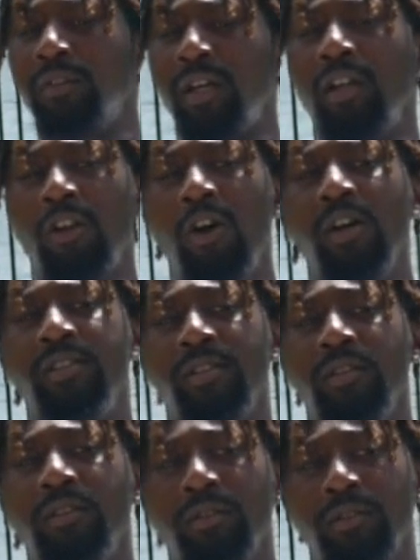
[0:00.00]
Yeah, Loyalty.
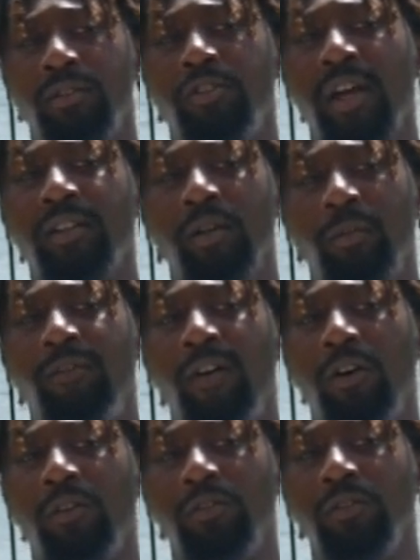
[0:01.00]
Track number
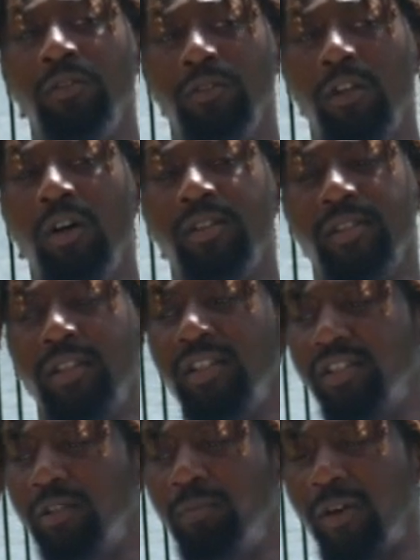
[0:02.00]
4. Yeah. Loyalty, that
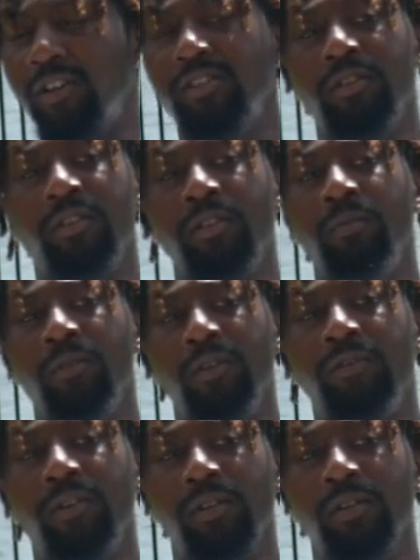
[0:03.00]
shit personal to the
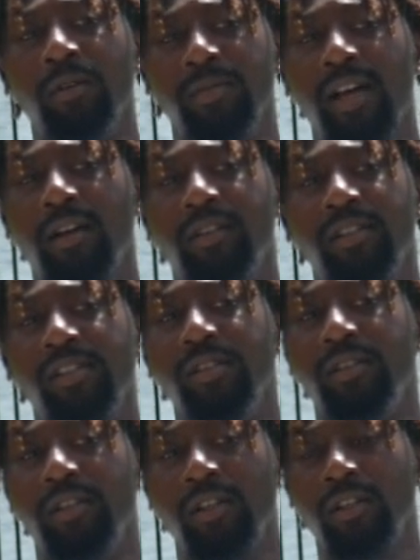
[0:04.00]
motherfucker. I'm talking that shit.